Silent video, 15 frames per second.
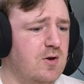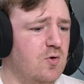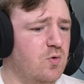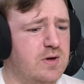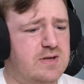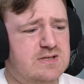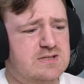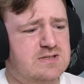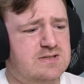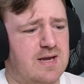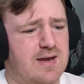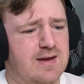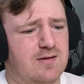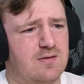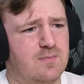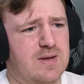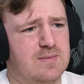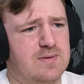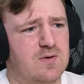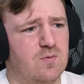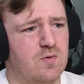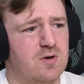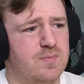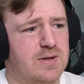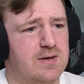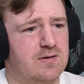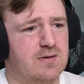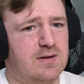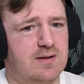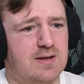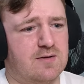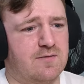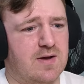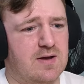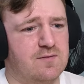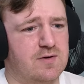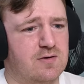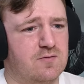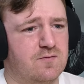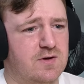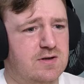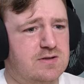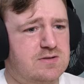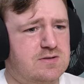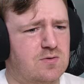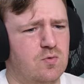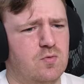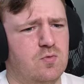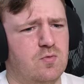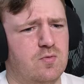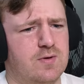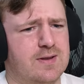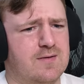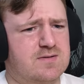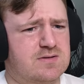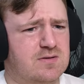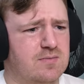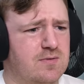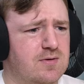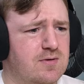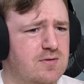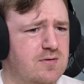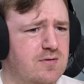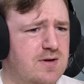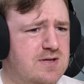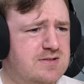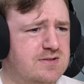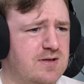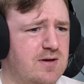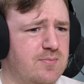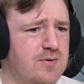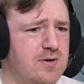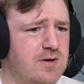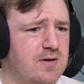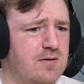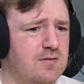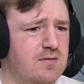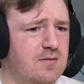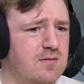Would his style maybe work better in like 5-round fights? Oh, that was a crazy uppercut.